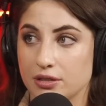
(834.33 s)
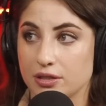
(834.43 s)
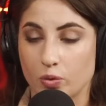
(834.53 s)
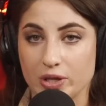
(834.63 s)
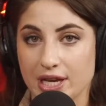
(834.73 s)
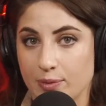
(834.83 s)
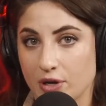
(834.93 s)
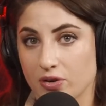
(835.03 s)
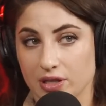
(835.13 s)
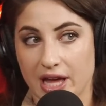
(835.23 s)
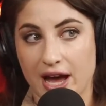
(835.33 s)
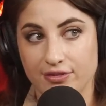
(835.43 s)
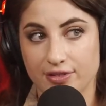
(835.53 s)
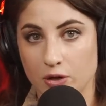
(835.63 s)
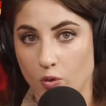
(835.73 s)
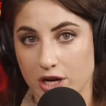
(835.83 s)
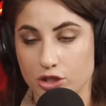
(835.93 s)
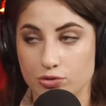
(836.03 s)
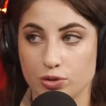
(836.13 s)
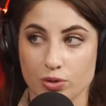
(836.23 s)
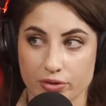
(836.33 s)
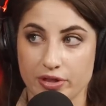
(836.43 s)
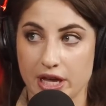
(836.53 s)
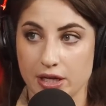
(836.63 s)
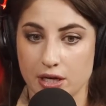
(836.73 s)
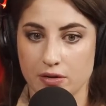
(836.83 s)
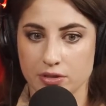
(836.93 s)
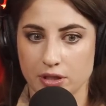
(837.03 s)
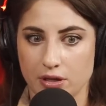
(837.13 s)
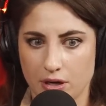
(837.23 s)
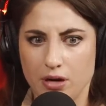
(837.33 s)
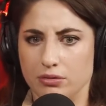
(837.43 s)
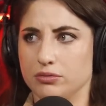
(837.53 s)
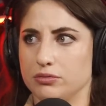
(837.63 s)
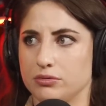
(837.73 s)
Like, we came here to laugh and watch you do your thing. And I was like, oh,